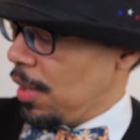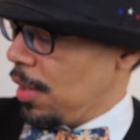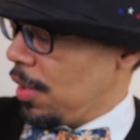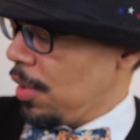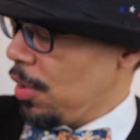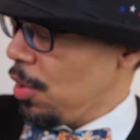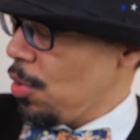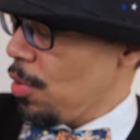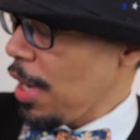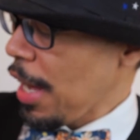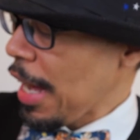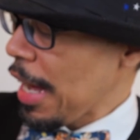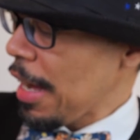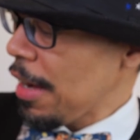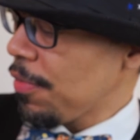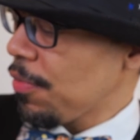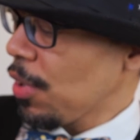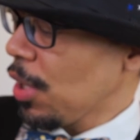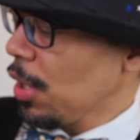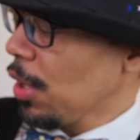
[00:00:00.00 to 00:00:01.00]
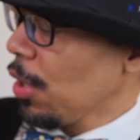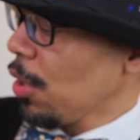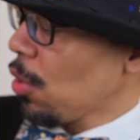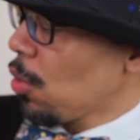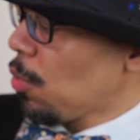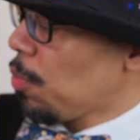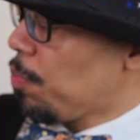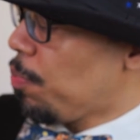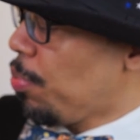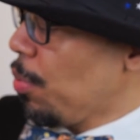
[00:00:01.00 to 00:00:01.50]
you have a
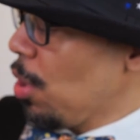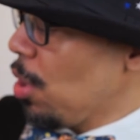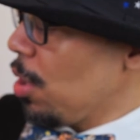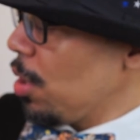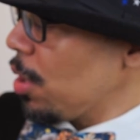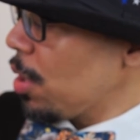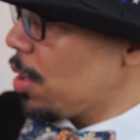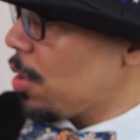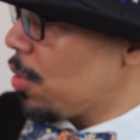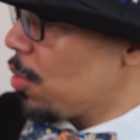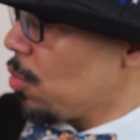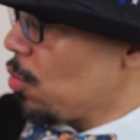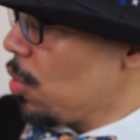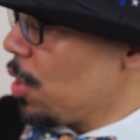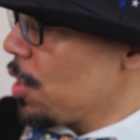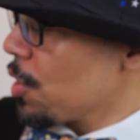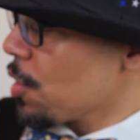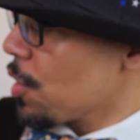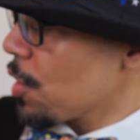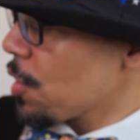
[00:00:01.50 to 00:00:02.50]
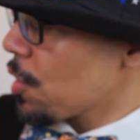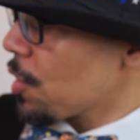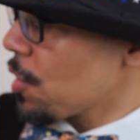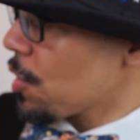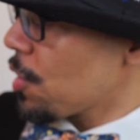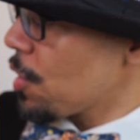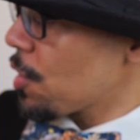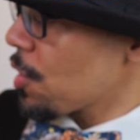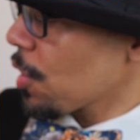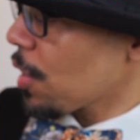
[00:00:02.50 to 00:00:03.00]
little book. What is this?
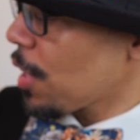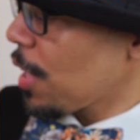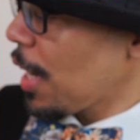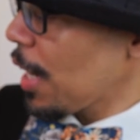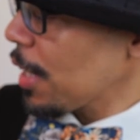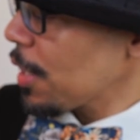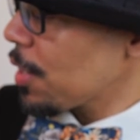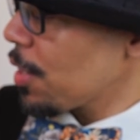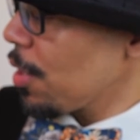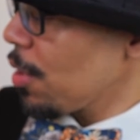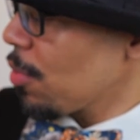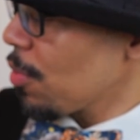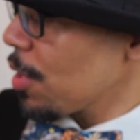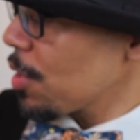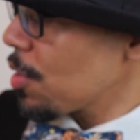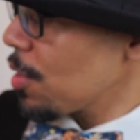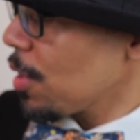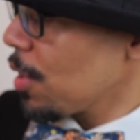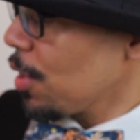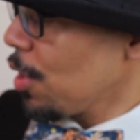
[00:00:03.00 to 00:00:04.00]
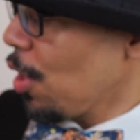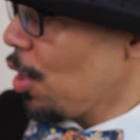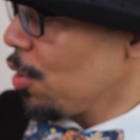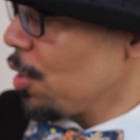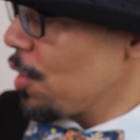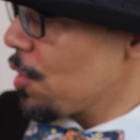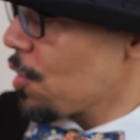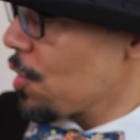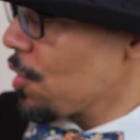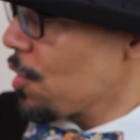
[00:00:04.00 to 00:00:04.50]
Is this a cocktail recipe? No,
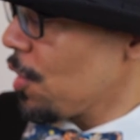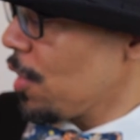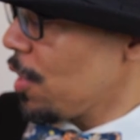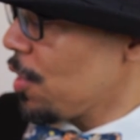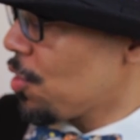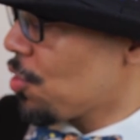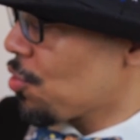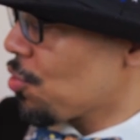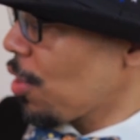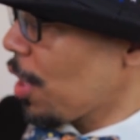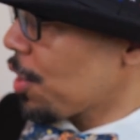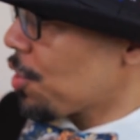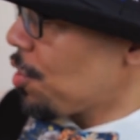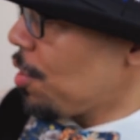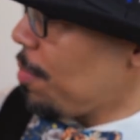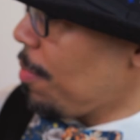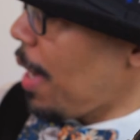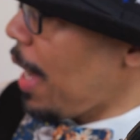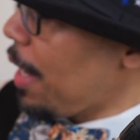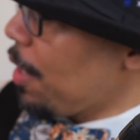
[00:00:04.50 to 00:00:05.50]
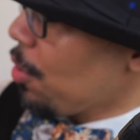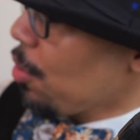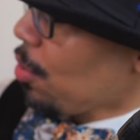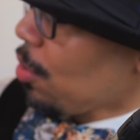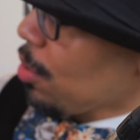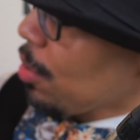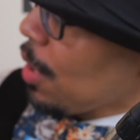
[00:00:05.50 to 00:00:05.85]
this is an instruction manual